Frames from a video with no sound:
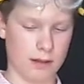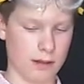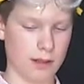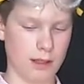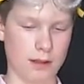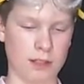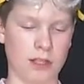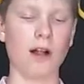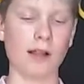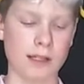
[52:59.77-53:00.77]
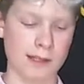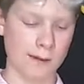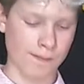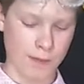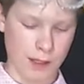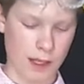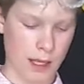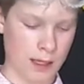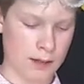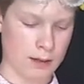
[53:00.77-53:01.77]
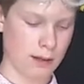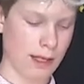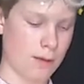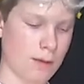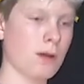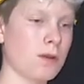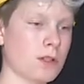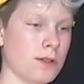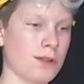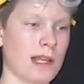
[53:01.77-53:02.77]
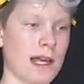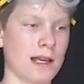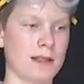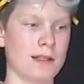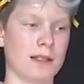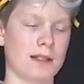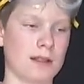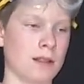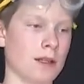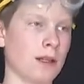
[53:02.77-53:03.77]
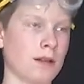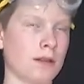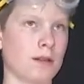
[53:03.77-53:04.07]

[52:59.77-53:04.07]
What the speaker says: the solids, and like with those 2 things, it's the